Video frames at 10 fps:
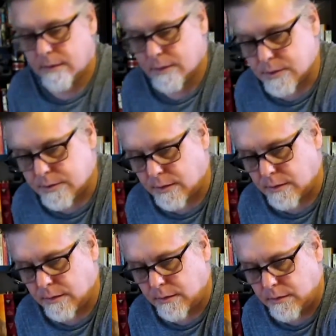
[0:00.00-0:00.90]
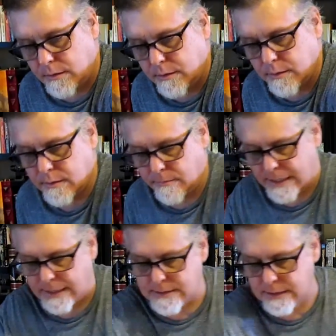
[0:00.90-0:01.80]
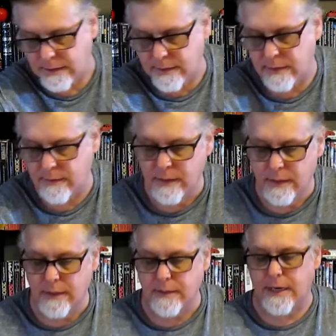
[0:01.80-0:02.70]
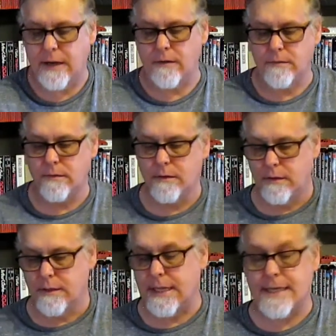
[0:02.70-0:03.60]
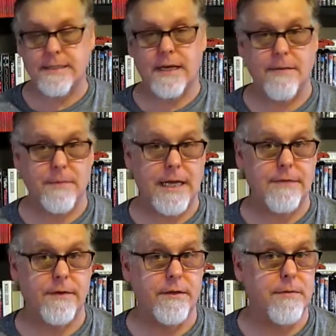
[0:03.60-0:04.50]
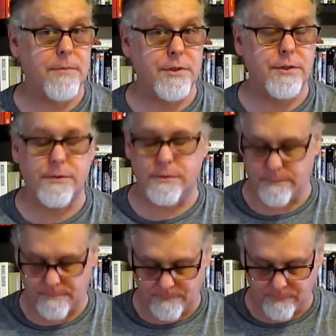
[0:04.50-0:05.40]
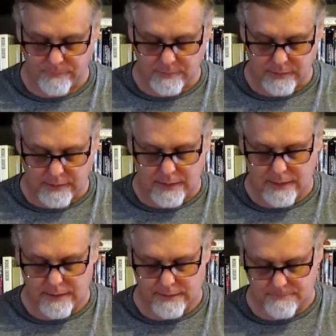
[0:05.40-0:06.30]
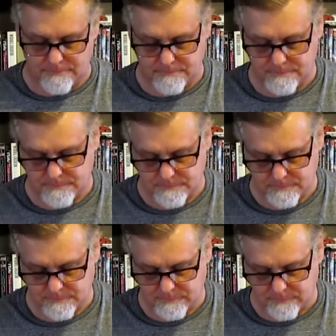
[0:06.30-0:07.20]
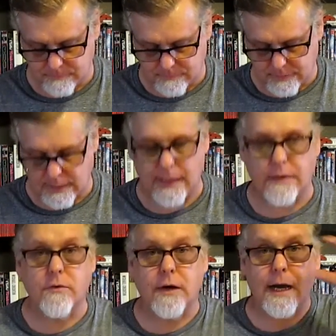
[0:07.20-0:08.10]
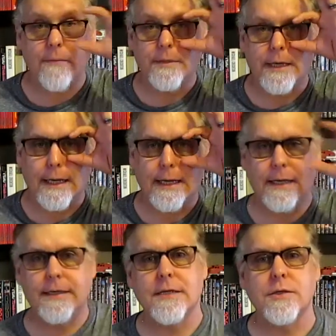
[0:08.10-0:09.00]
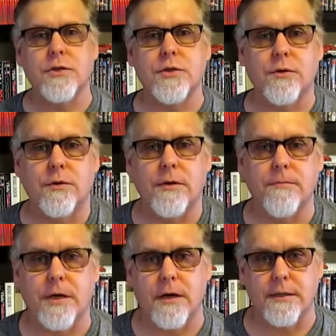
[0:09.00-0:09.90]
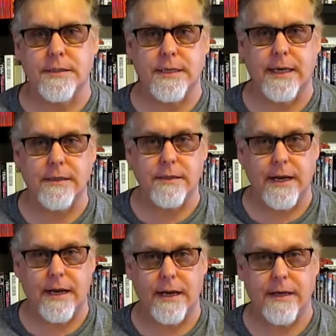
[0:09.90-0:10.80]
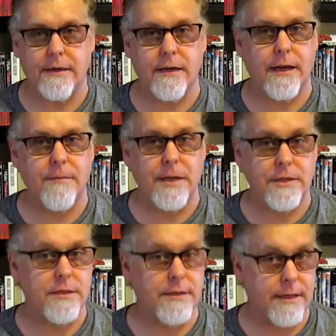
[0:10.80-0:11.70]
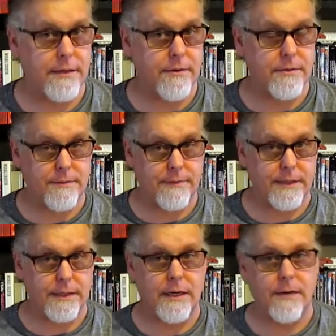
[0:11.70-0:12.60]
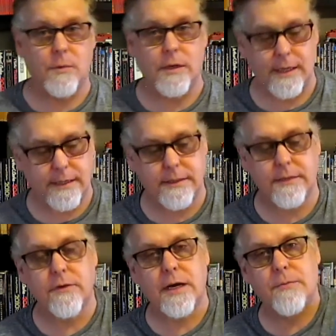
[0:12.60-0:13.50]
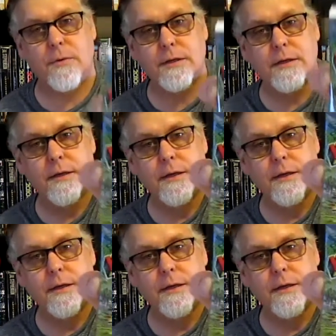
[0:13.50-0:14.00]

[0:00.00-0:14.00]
Starlog magazine. Now, last video number 2, I had grabbed a Desert Storm card set, and I mentioned that there was a Vietnam. Well, I did grab one.